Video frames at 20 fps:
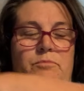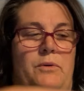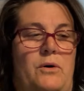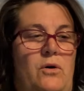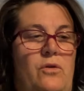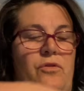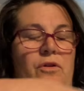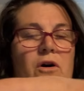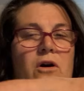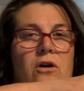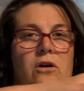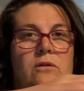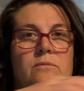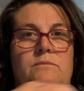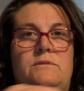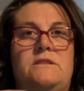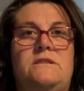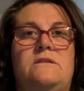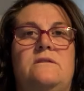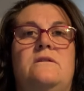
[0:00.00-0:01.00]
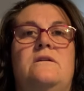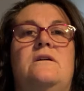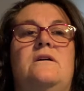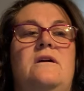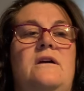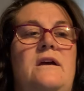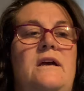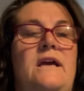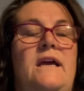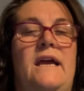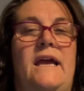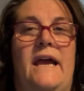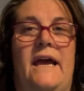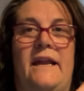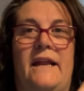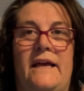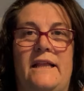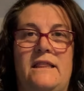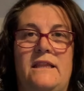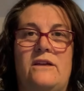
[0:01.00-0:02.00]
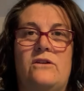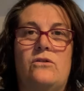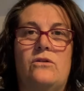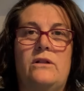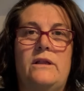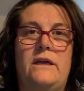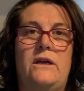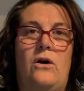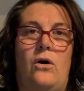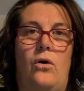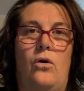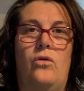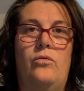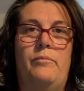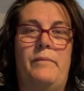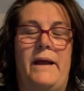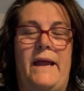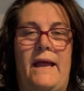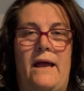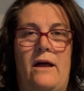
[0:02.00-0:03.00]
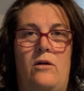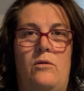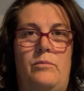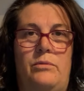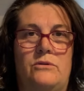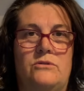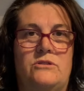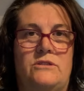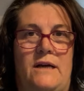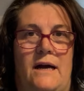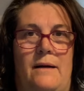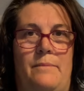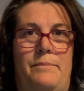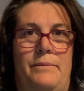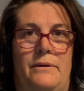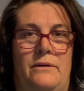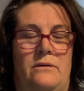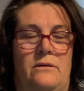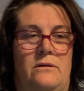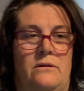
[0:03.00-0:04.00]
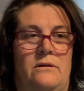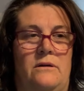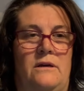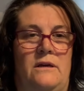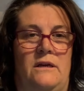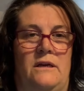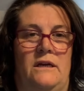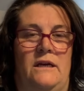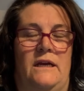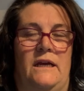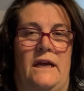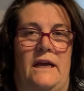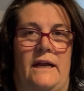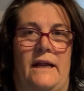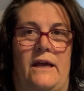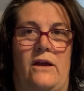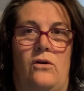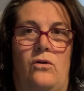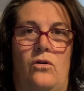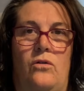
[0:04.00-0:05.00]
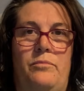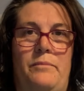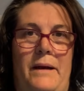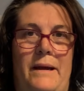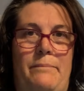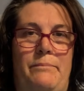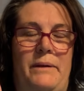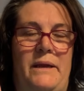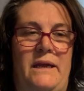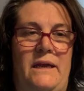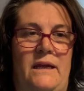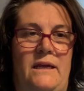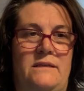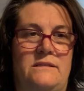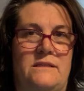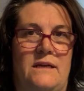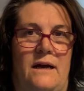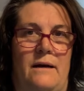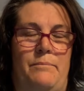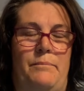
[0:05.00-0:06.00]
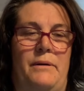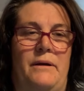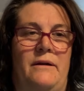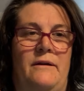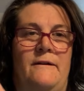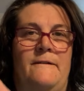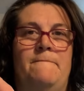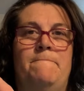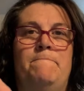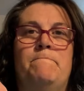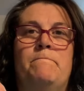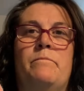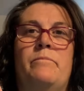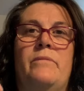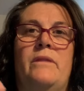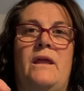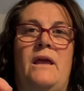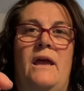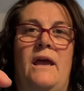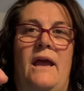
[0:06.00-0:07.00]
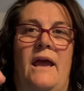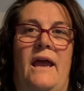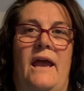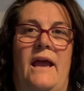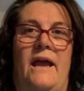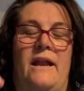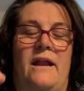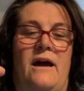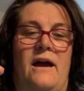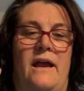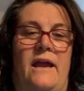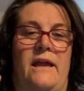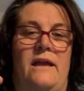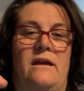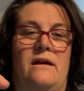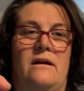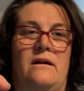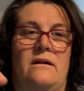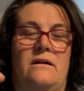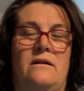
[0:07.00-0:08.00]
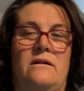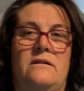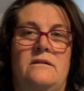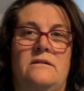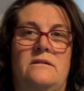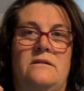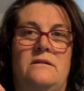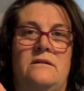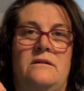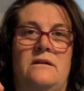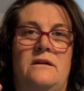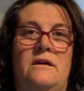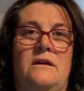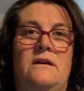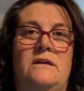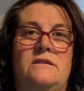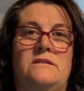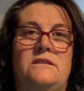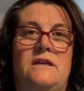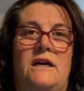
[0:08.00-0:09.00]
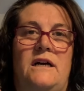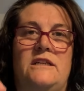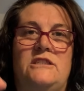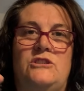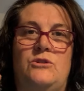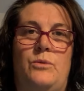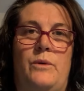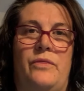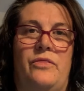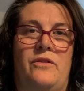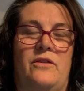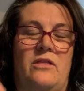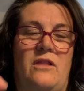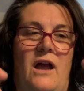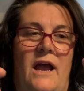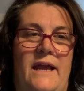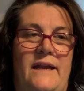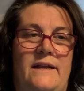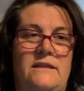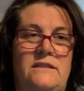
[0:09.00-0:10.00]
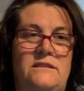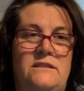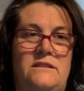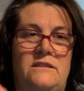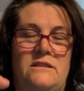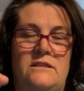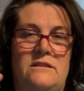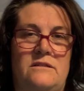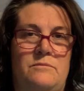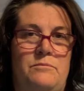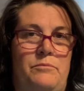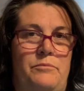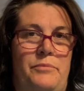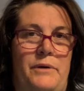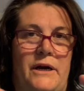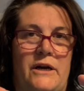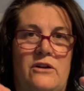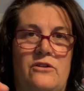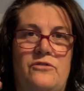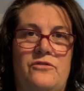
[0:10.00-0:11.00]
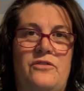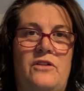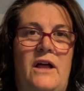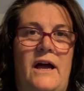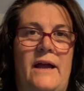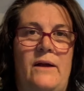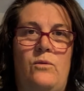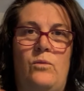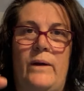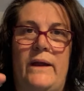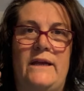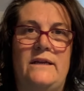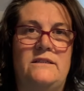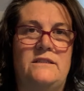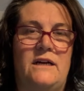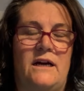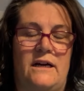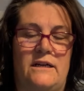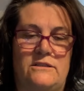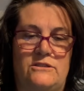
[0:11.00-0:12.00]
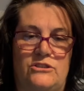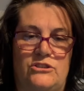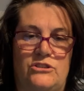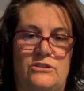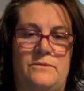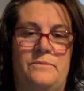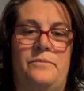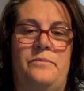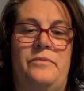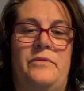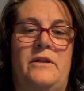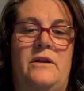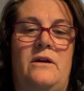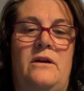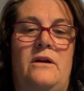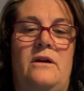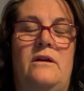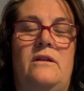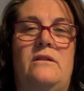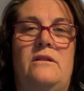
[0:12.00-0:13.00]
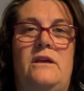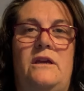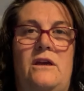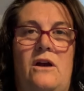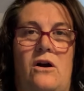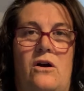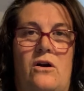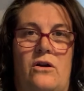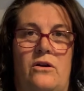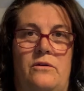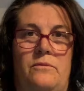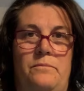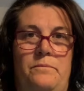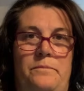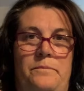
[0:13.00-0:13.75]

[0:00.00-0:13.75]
both arms, and I literally hold my elbows up, and I hold my pinkies up, and I touch with the lightest butterfly wing touch, the yarn,